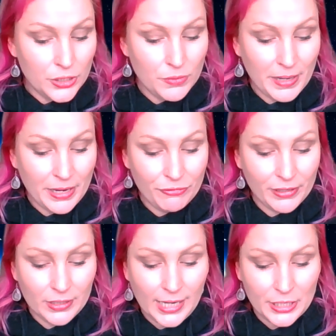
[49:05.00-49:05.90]
You may
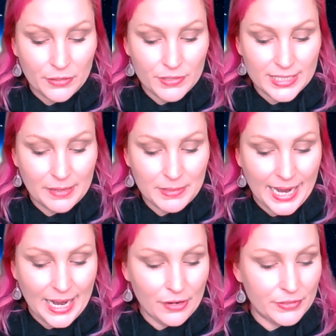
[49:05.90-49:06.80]
feel like you've stepped
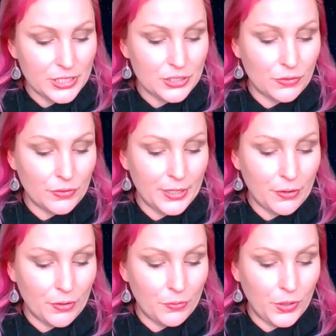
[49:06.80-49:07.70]
out of a story
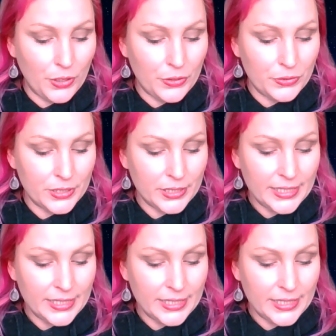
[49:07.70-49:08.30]
or a world